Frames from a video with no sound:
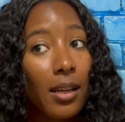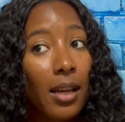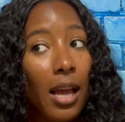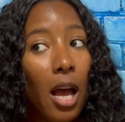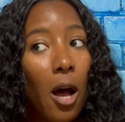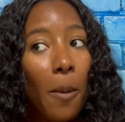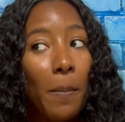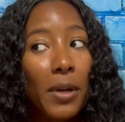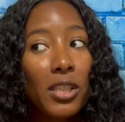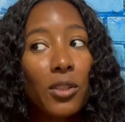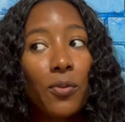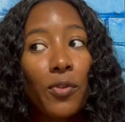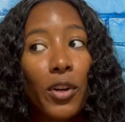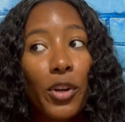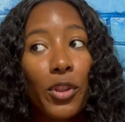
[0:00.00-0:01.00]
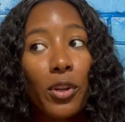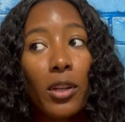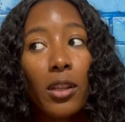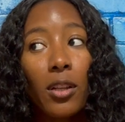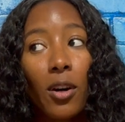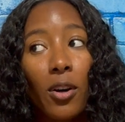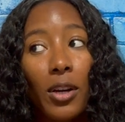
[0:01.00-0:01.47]
how much further
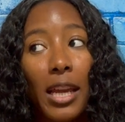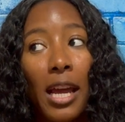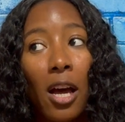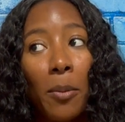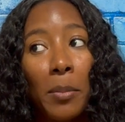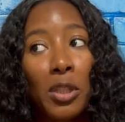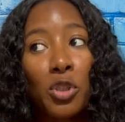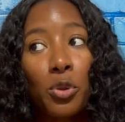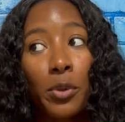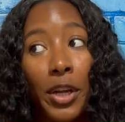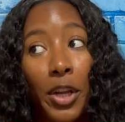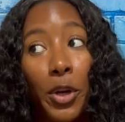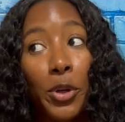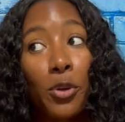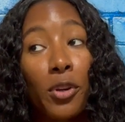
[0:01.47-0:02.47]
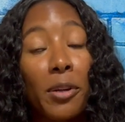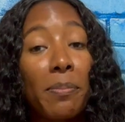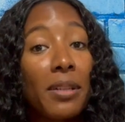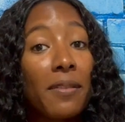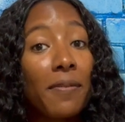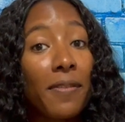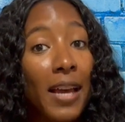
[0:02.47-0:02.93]
along and how much greater you could
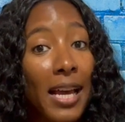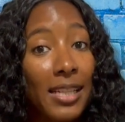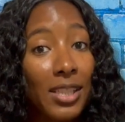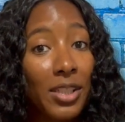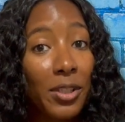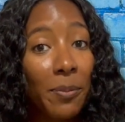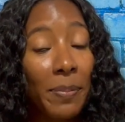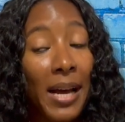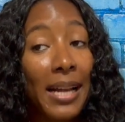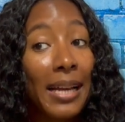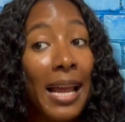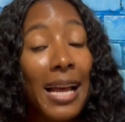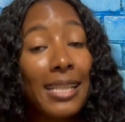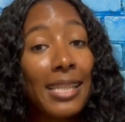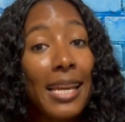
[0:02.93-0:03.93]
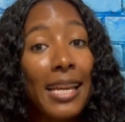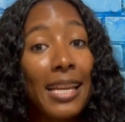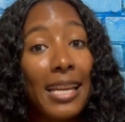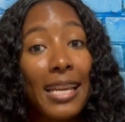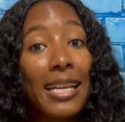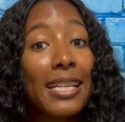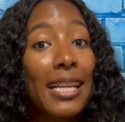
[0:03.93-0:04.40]
be faster by not taking
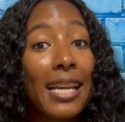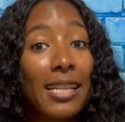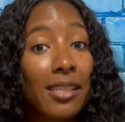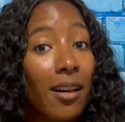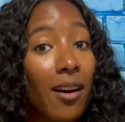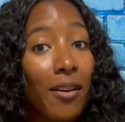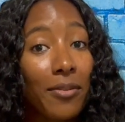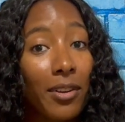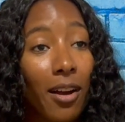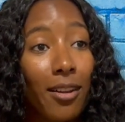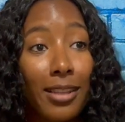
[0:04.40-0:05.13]
any days off, y'all.